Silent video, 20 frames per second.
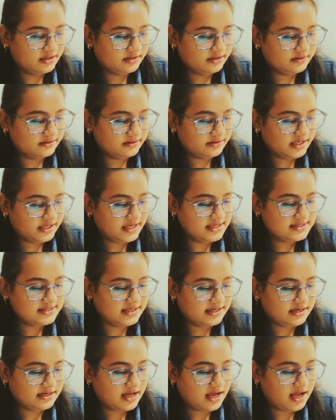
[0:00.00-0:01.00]
Yes,
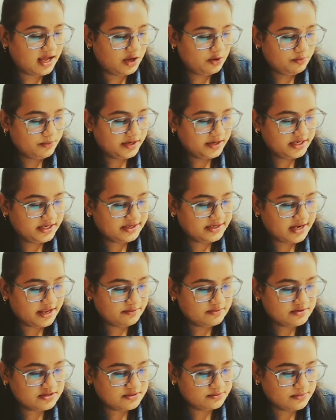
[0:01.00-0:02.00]
and how many
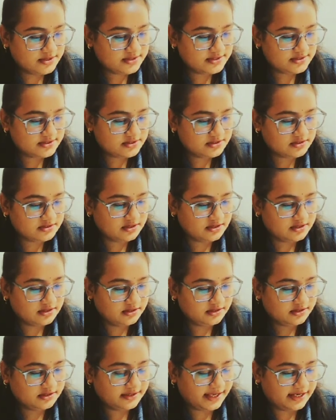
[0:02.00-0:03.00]
times must
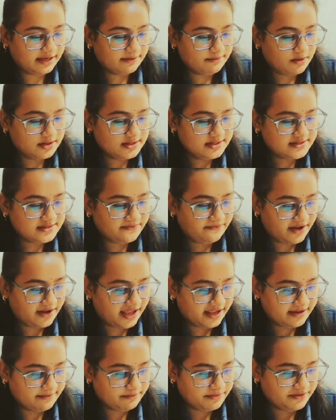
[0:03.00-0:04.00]
the cannibals
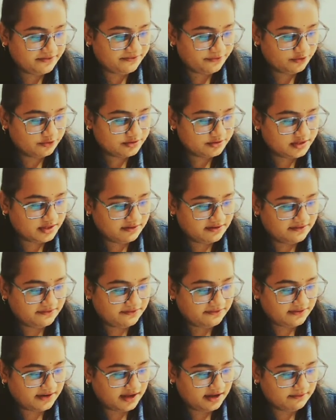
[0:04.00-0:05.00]
fly before they were
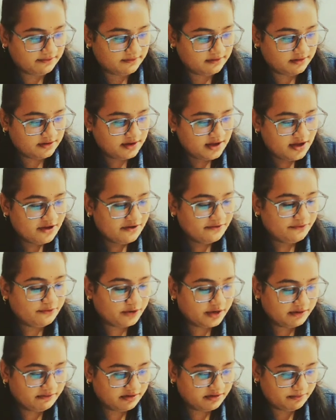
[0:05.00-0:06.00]

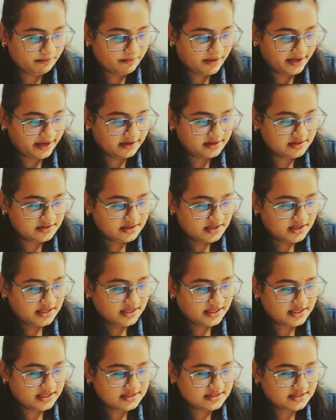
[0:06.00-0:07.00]
forever banned
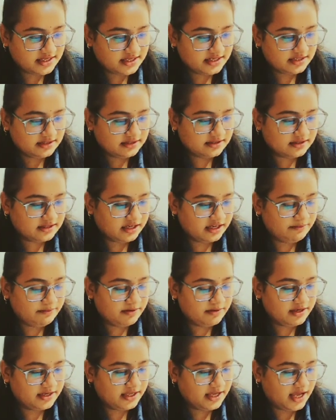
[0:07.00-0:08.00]
is
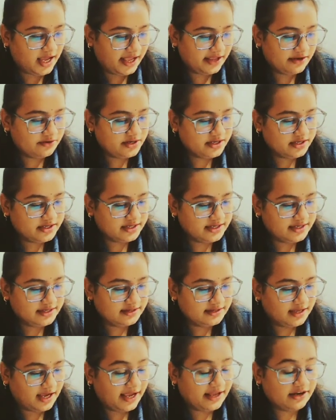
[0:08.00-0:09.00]
incredibly
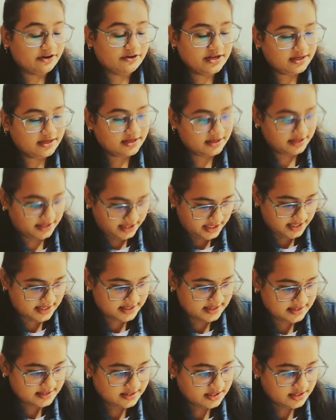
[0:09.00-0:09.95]
ironic, as